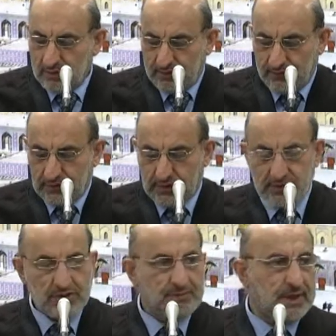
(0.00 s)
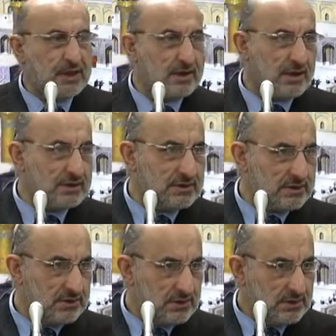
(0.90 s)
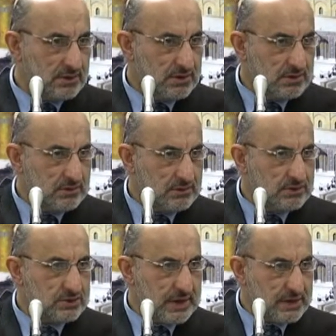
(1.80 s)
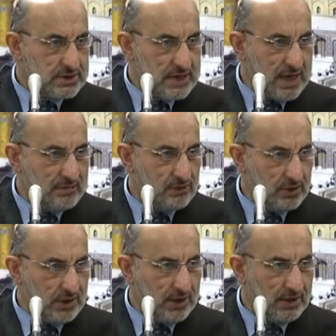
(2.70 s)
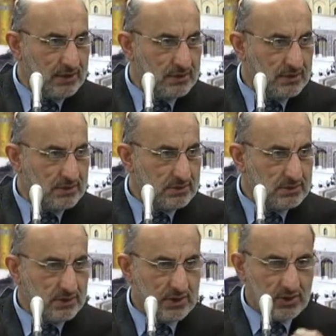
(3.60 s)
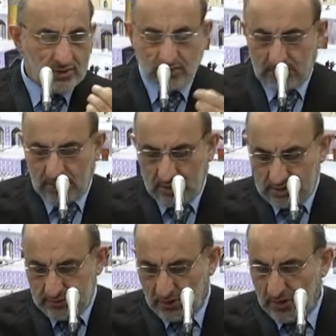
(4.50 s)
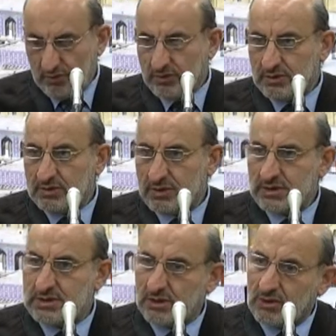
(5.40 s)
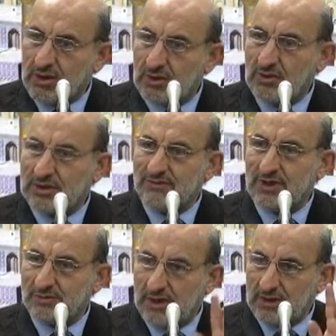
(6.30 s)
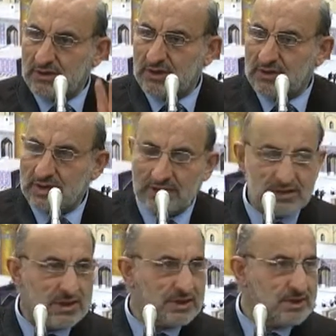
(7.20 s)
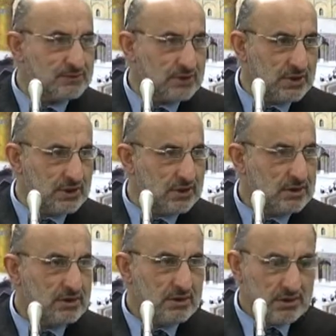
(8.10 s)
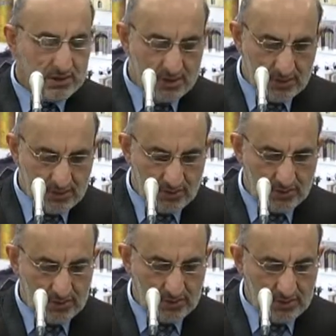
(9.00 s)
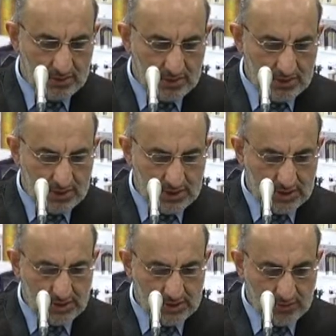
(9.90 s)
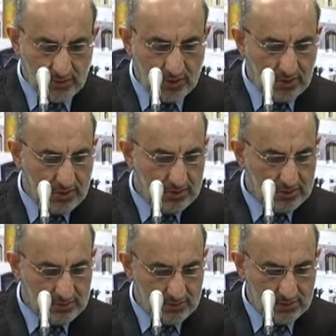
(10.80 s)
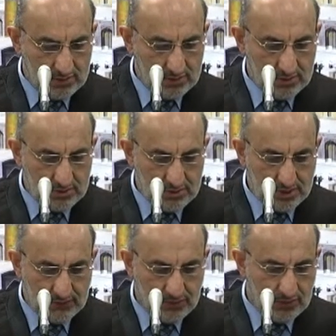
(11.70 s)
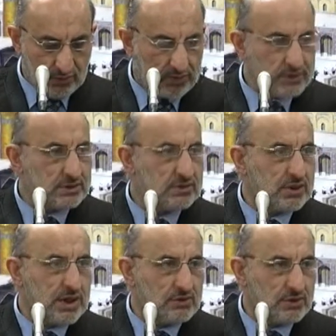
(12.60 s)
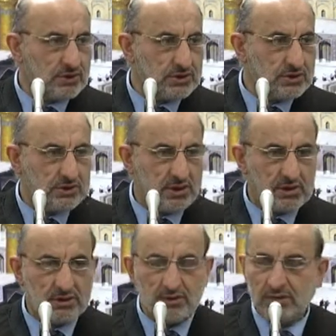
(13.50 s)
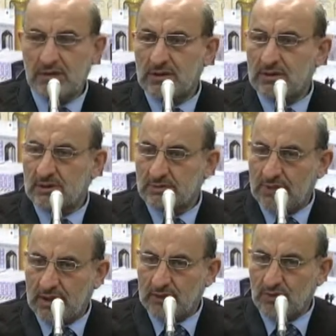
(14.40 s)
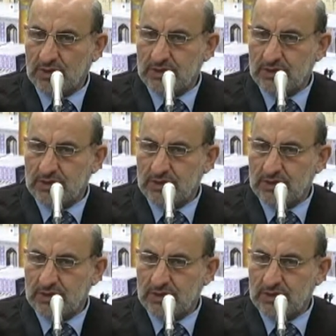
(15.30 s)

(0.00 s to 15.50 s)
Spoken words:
If it is a big cut which takes time to heal, so we are not talking a small wound and you say, okay, whatever blood, then that is exceptional. No. So he said a small wound, if you wash it, you can wash it and the blood will